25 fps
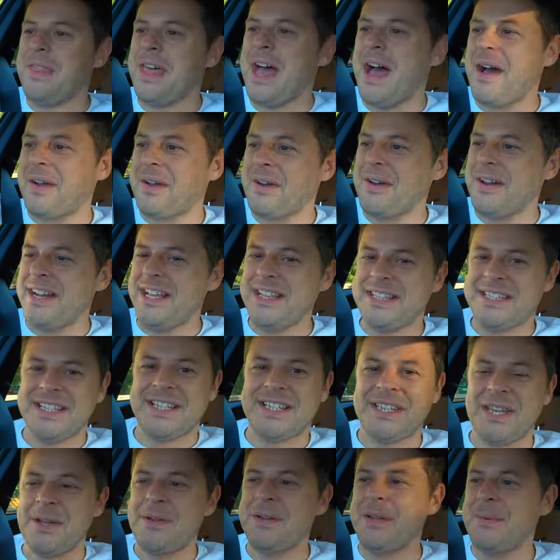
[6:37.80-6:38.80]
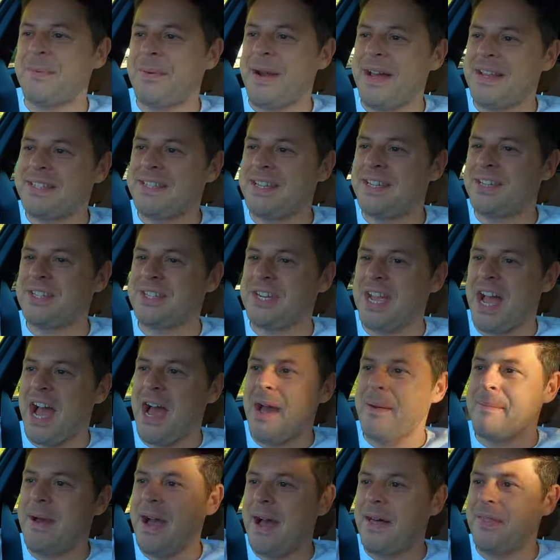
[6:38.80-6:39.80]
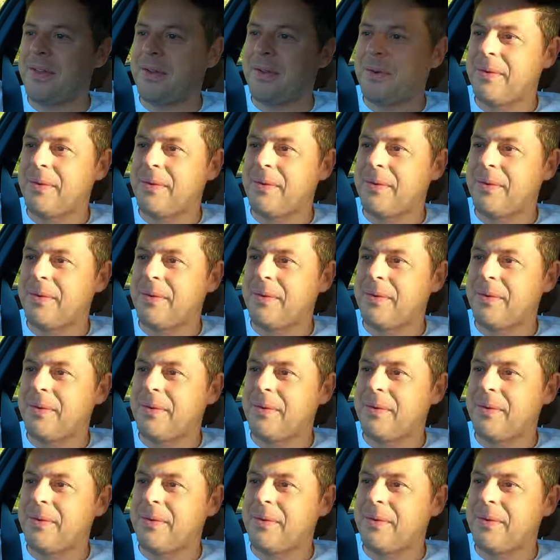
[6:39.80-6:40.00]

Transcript: without going into too depressing chat about